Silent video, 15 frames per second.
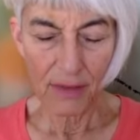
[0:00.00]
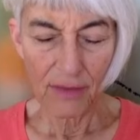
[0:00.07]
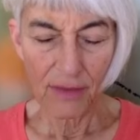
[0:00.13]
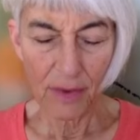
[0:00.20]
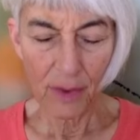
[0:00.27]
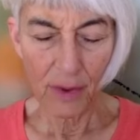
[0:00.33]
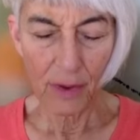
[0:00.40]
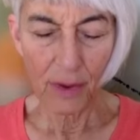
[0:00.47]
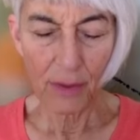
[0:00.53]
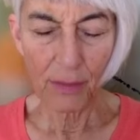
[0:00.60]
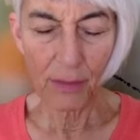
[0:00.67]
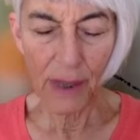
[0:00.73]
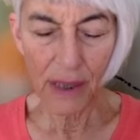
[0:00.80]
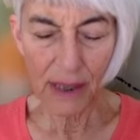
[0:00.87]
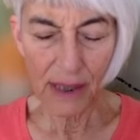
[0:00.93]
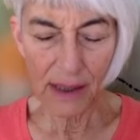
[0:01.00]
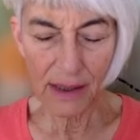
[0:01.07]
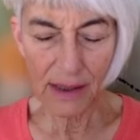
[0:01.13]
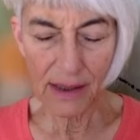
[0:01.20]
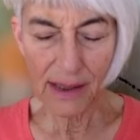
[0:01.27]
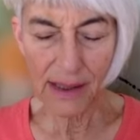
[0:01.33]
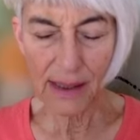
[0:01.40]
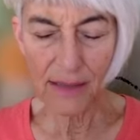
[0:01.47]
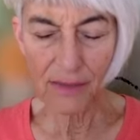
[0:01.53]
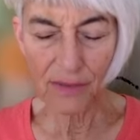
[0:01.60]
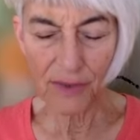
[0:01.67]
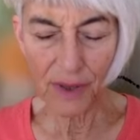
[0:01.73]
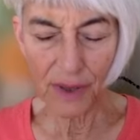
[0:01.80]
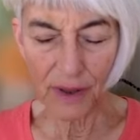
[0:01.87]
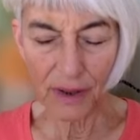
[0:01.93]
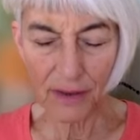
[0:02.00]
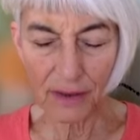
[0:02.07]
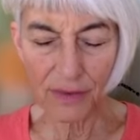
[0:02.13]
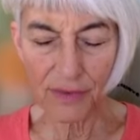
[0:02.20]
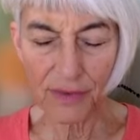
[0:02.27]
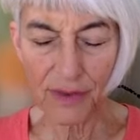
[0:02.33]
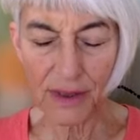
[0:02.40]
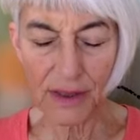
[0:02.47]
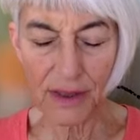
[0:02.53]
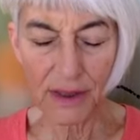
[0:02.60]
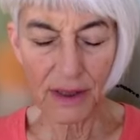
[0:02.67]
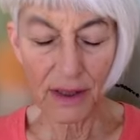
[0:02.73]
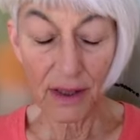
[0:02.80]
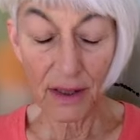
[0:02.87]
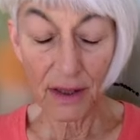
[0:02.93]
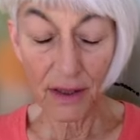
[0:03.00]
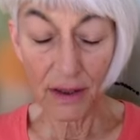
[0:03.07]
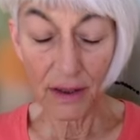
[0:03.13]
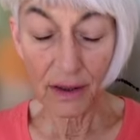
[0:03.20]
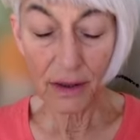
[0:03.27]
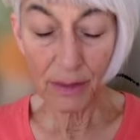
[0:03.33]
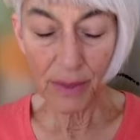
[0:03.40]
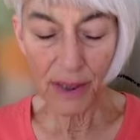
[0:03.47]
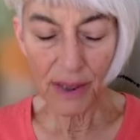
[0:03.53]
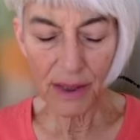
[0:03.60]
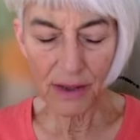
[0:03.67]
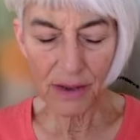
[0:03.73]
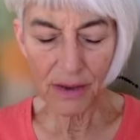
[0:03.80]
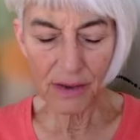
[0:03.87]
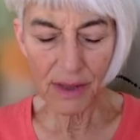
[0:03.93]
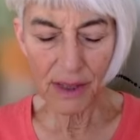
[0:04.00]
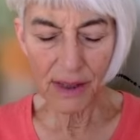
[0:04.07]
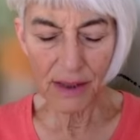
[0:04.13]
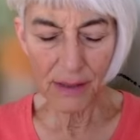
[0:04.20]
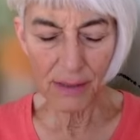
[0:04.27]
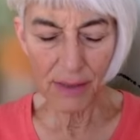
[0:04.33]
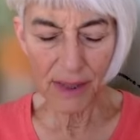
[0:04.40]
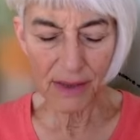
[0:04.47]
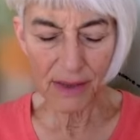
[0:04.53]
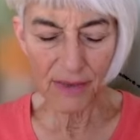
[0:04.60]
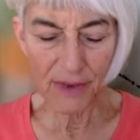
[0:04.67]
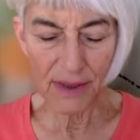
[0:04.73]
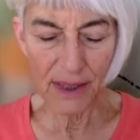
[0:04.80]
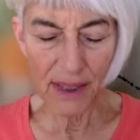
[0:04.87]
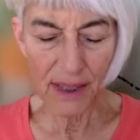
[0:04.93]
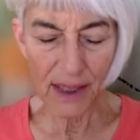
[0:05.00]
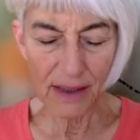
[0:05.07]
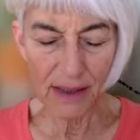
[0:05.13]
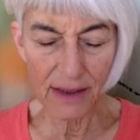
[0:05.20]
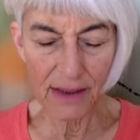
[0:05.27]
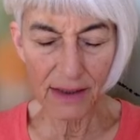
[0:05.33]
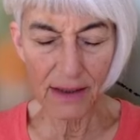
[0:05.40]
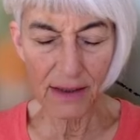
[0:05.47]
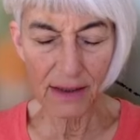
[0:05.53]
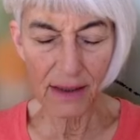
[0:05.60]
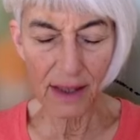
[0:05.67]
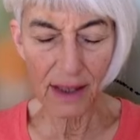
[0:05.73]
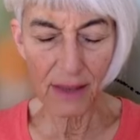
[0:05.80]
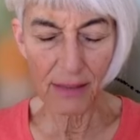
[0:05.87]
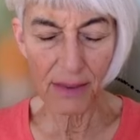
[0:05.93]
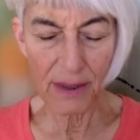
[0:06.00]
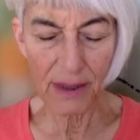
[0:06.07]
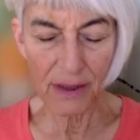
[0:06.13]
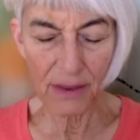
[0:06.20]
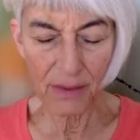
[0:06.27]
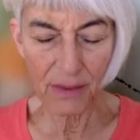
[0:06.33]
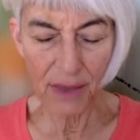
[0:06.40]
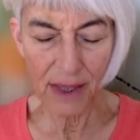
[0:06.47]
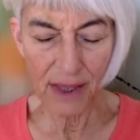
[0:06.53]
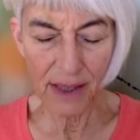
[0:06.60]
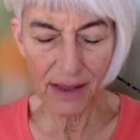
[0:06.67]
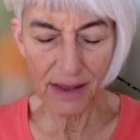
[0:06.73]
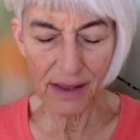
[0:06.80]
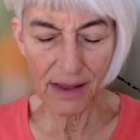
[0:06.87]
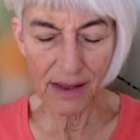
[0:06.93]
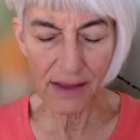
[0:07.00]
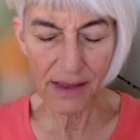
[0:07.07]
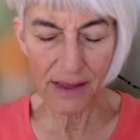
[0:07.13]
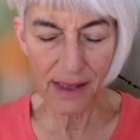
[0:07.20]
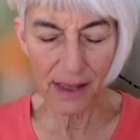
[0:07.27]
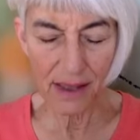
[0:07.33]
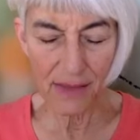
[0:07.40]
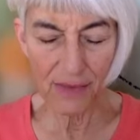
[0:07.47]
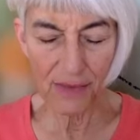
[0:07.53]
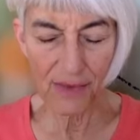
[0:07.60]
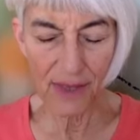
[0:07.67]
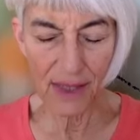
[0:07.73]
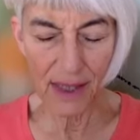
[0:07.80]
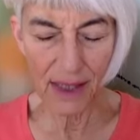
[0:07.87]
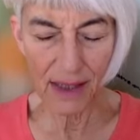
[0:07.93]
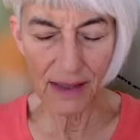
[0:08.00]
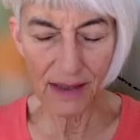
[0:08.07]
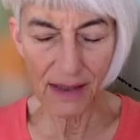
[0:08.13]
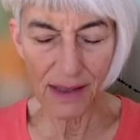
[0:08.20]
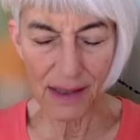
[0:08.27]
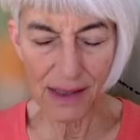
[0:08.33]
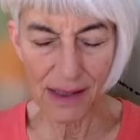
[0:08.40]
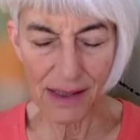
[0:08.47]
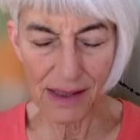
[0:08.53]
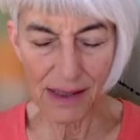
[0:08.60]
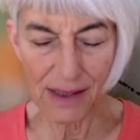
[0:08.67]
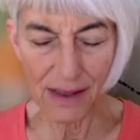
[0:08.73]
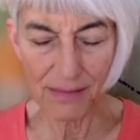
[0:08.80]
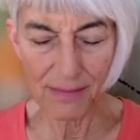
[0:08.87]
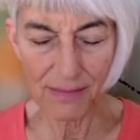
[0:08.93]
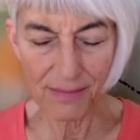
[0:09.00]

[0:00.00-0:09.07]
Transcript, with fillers: for all beings involved, all beings who'd like to benefit, and it'll happen in a way that is safe and easy.